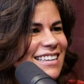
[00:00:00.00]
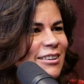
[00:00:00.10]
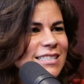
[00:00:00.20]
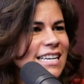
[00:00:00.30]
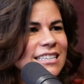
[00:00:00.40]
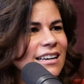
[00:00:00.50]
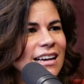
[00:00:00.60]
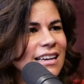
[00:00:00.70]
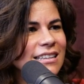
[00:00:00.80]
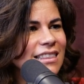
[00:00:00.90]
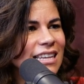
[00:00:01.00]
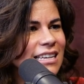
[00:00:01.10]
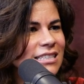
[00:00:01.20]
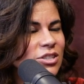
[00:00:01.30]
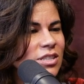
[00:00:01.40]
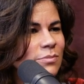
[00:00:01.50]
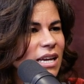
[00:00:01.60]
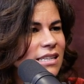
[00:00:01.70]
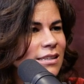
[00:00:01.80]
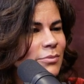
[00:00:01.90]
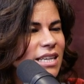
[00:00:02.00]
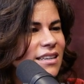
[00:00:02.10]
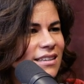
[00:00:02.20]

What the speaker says: I was like, I think it's just meant to be.